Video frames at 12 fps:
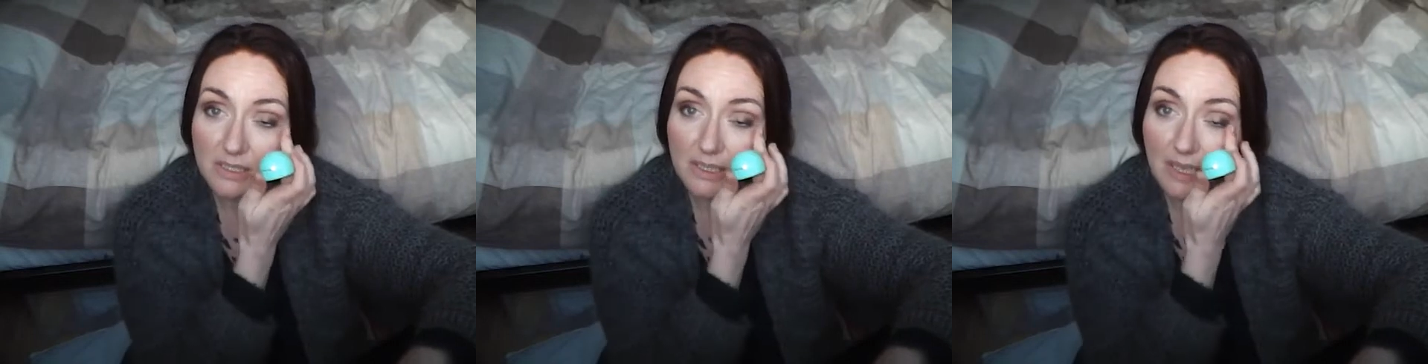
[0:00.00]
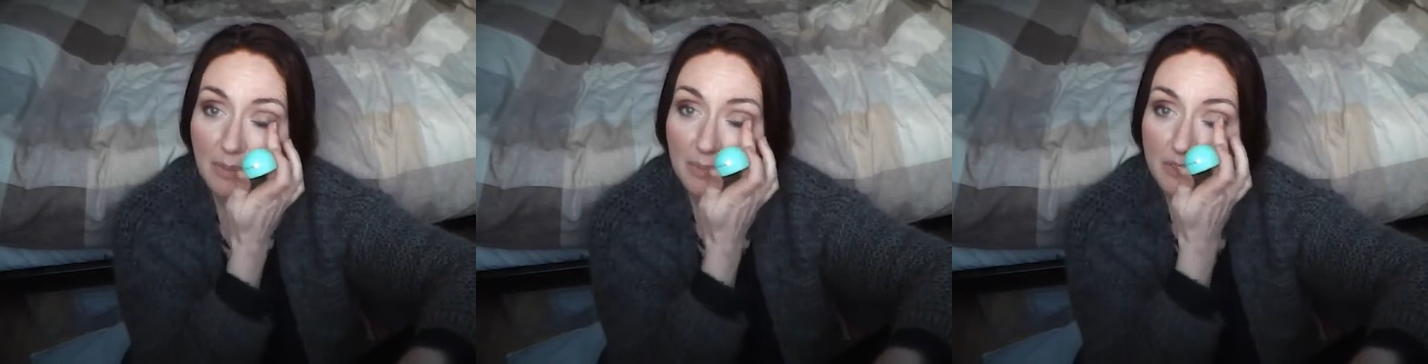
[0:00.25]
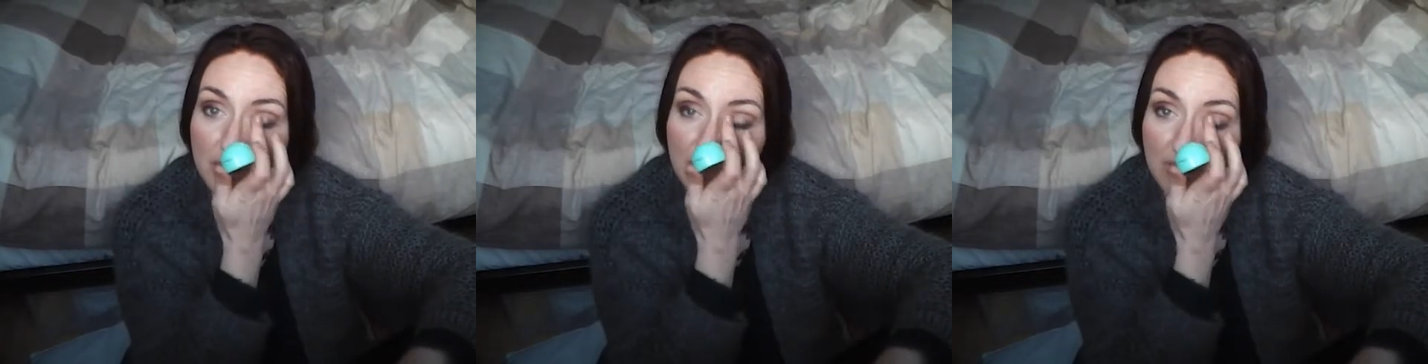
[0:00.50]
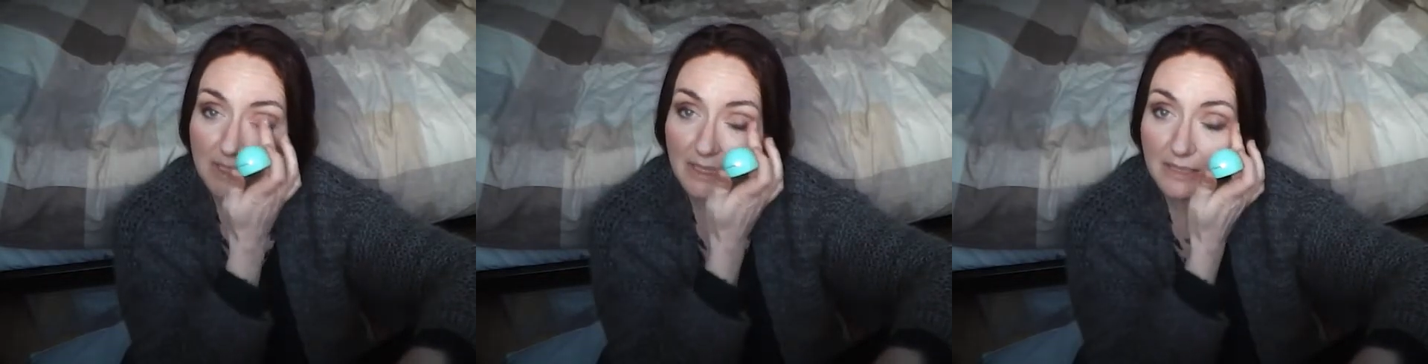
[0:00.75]
keep it to
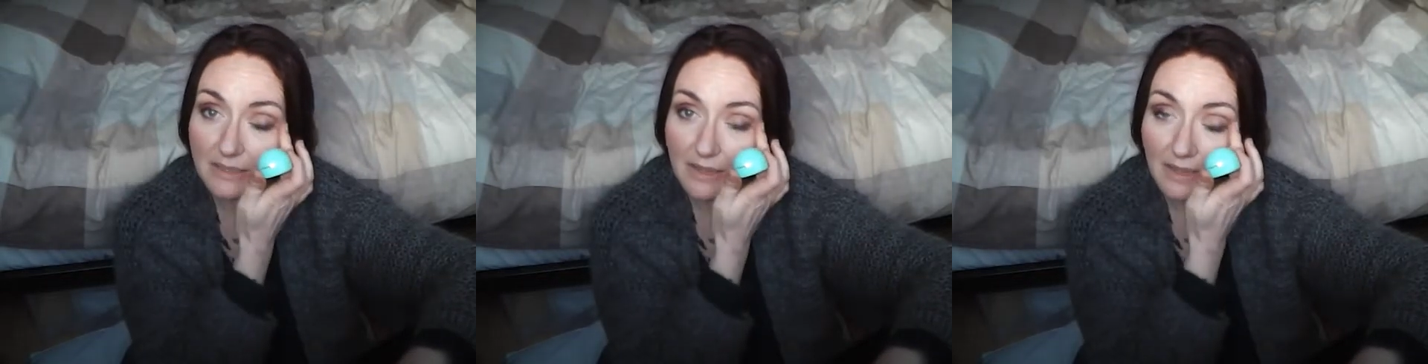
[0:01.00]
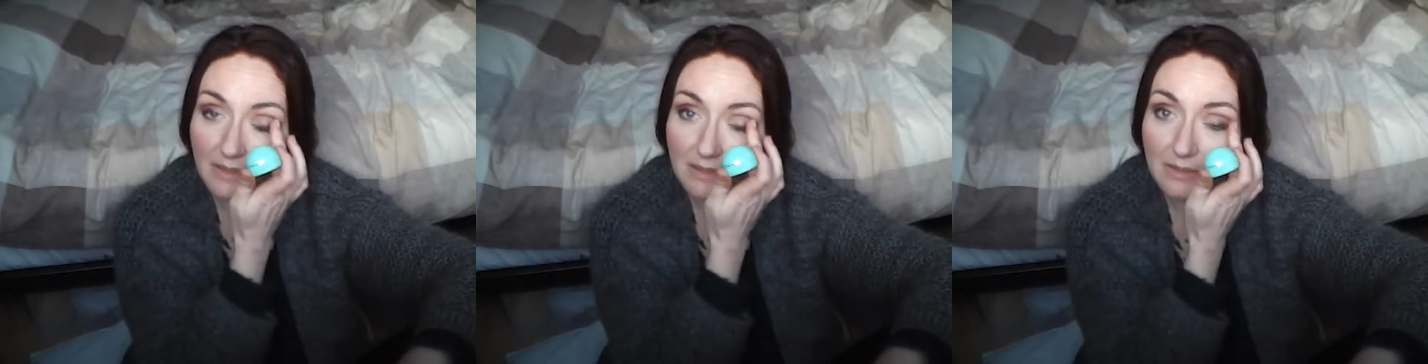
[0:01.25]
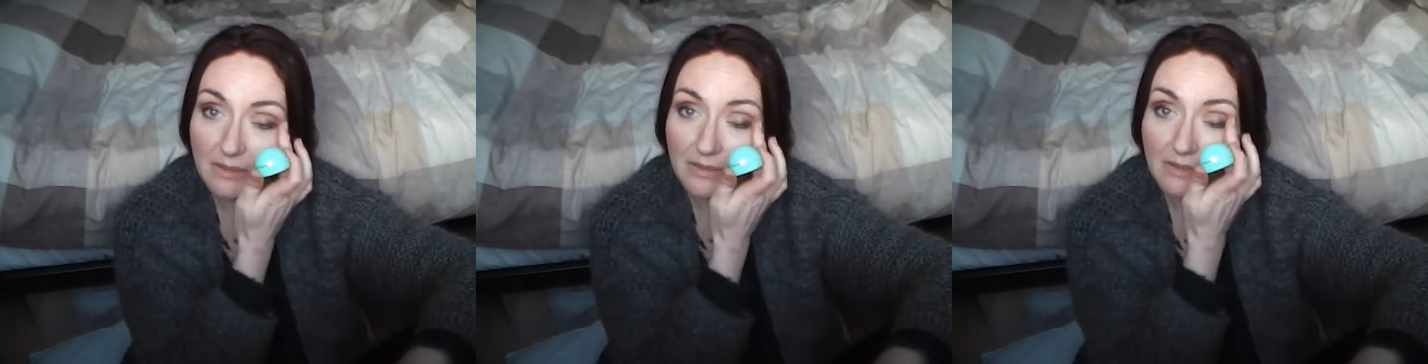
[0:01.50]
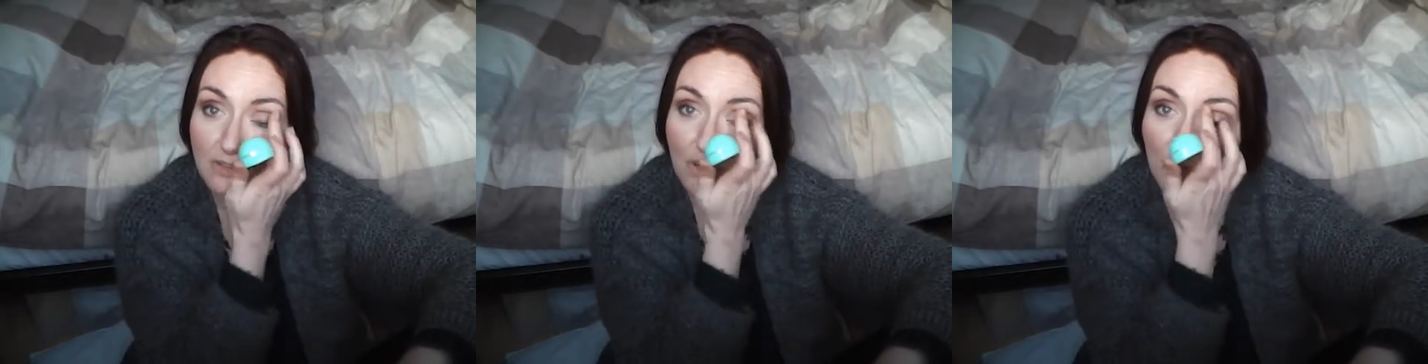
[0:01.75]
the lid and
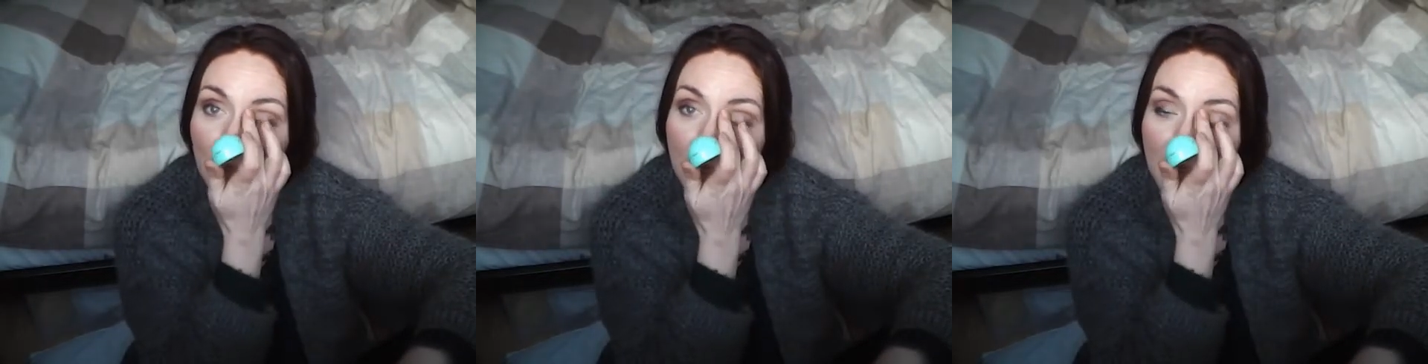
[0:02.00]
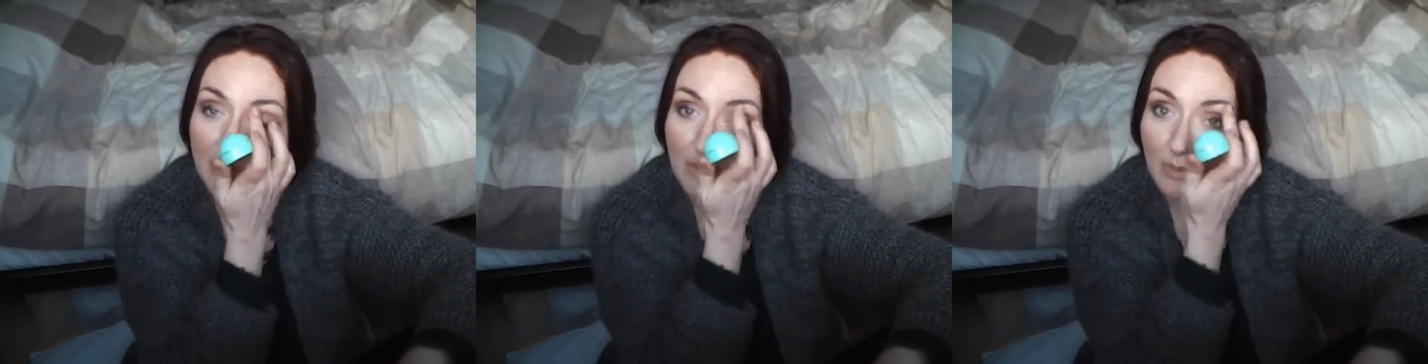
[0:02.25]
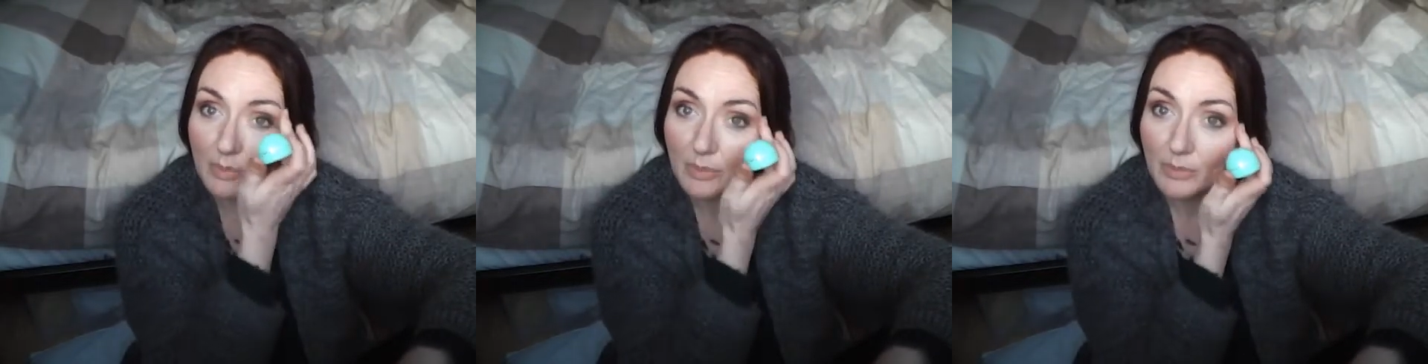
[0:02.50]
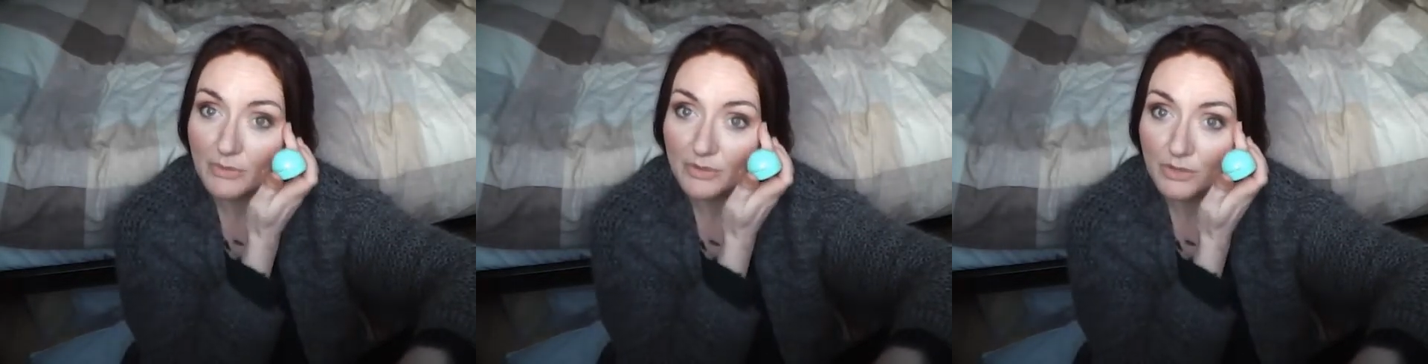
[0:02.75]
don't let it go up
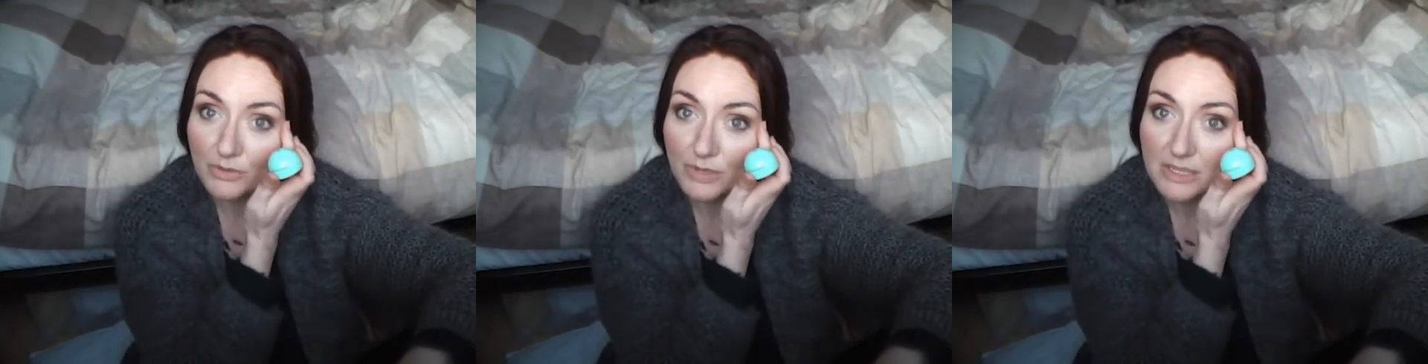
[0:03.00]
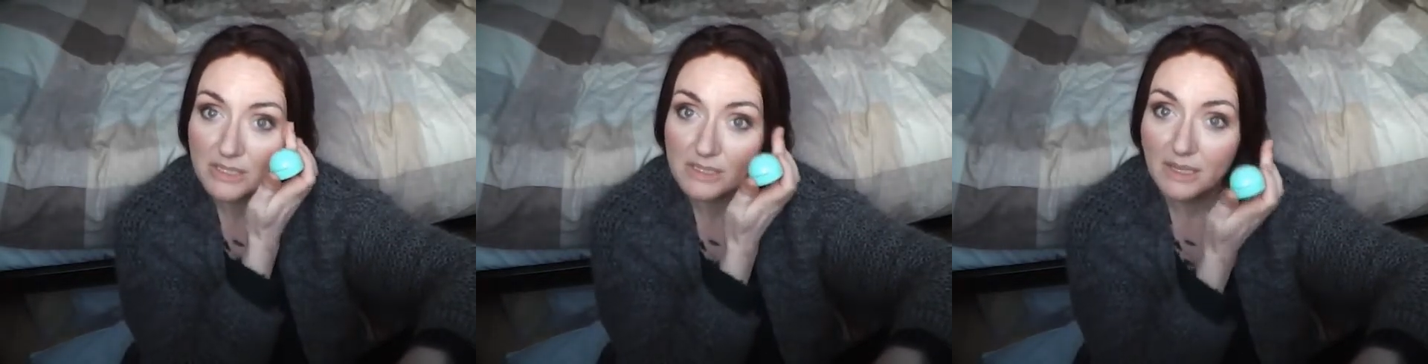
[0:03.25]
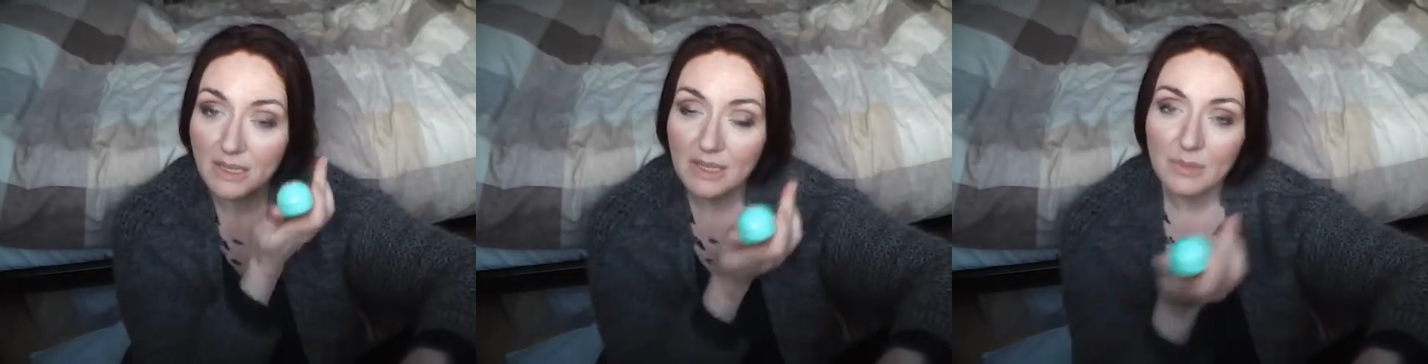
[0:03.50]
above the crease,